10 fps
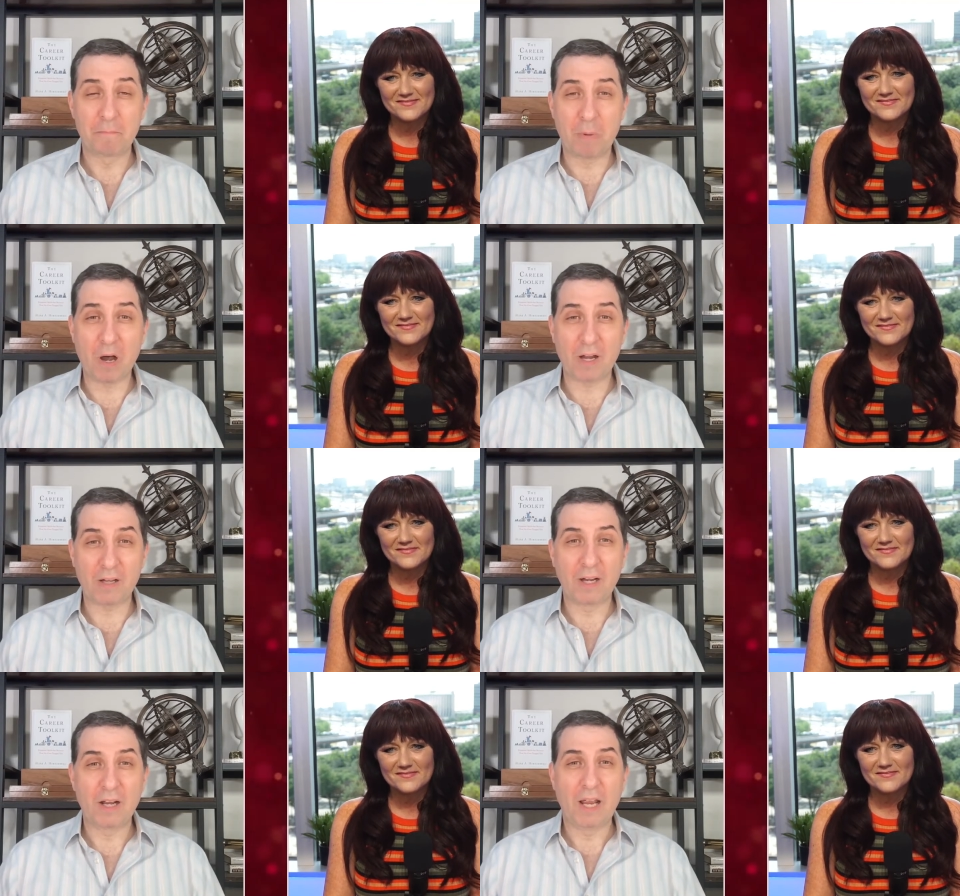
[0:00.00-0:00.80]

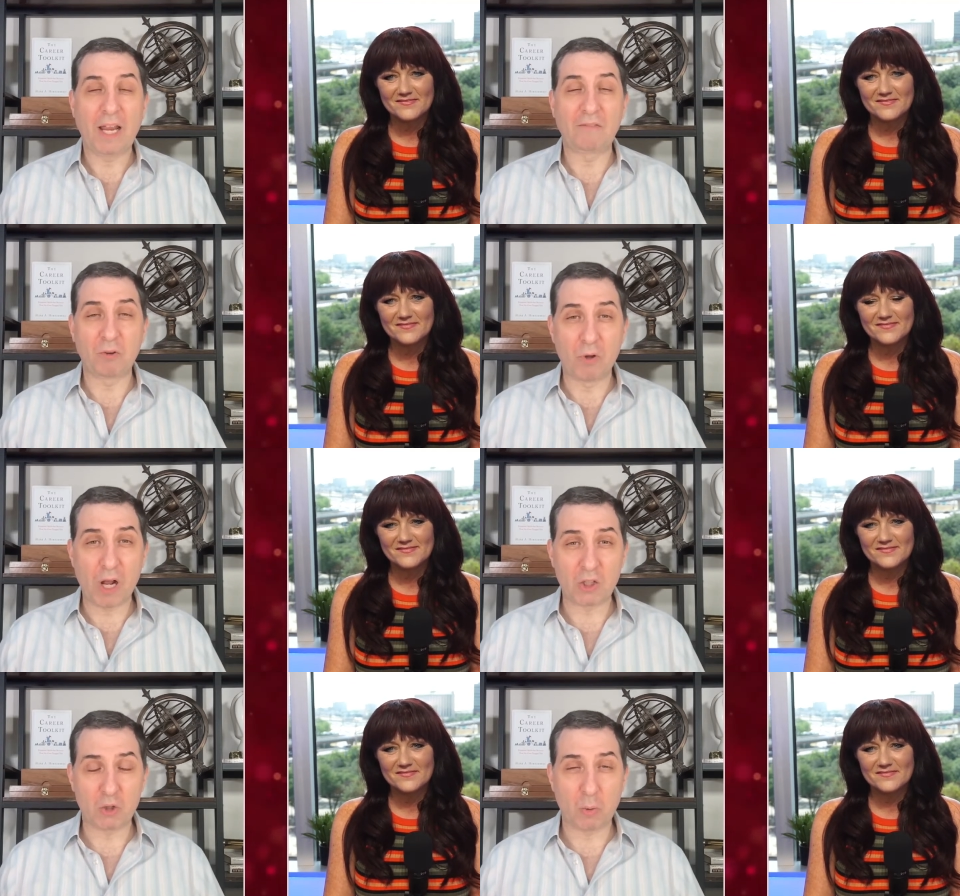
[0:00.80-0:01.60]
Speaker 1: But if you're
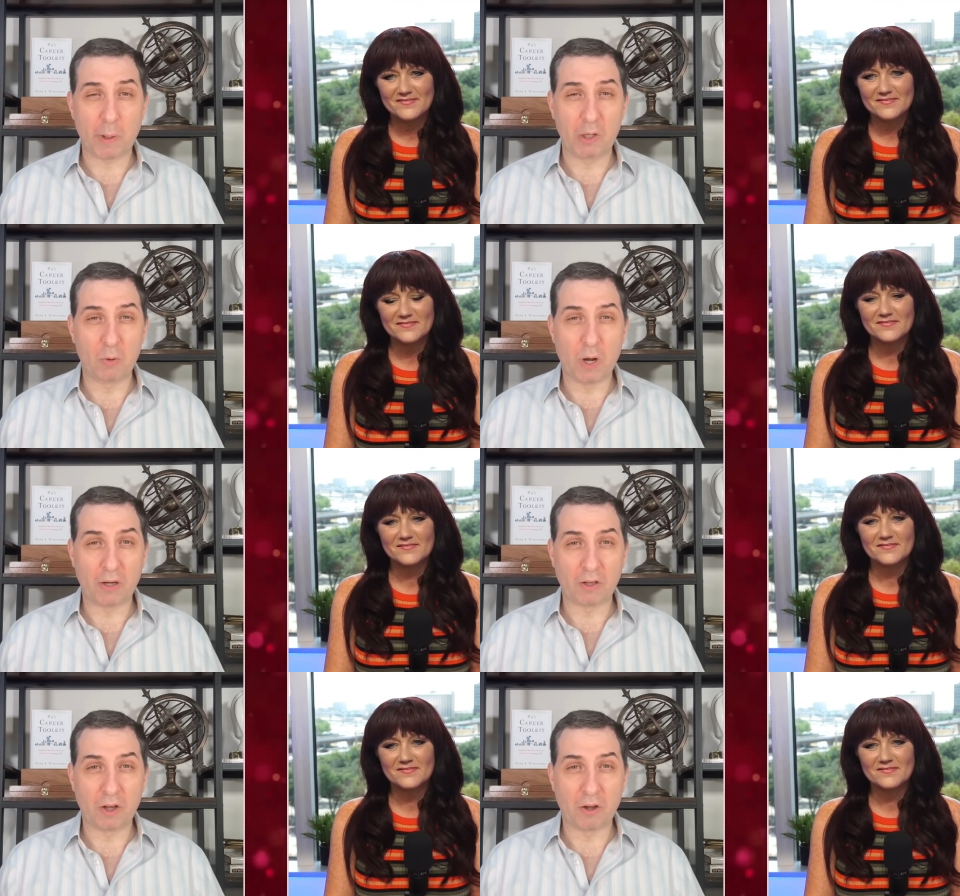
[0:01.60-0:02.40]
not sure where you want
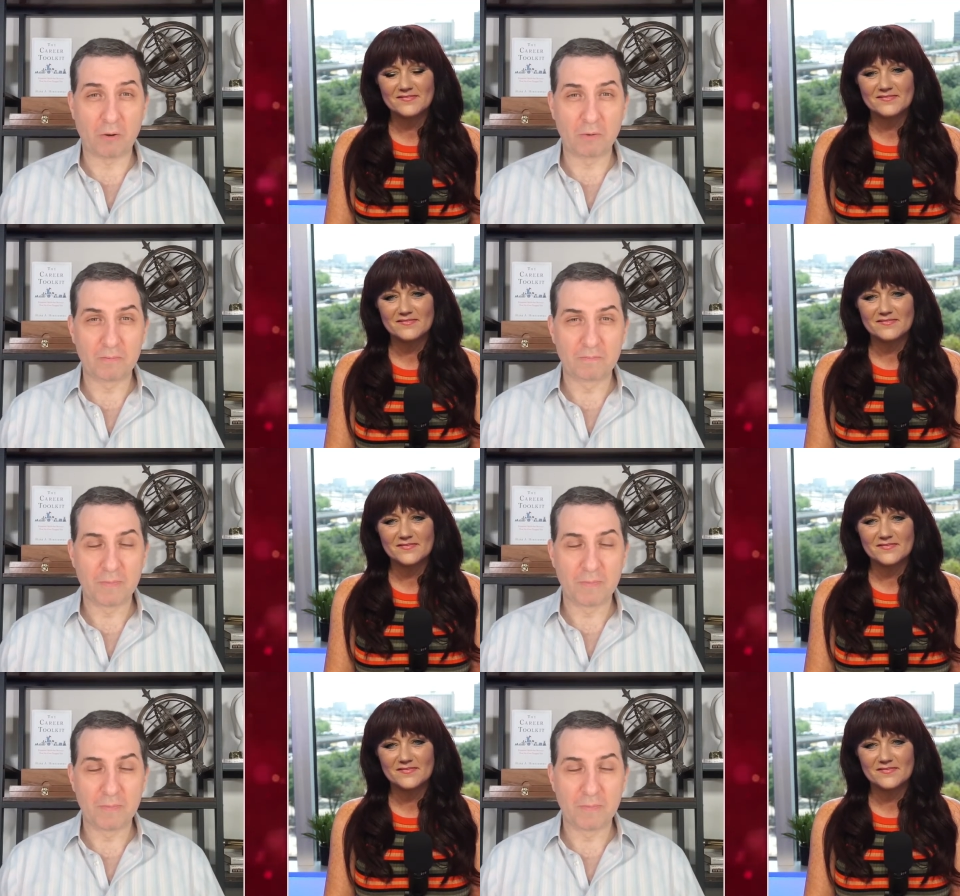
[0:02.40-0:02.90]
to go,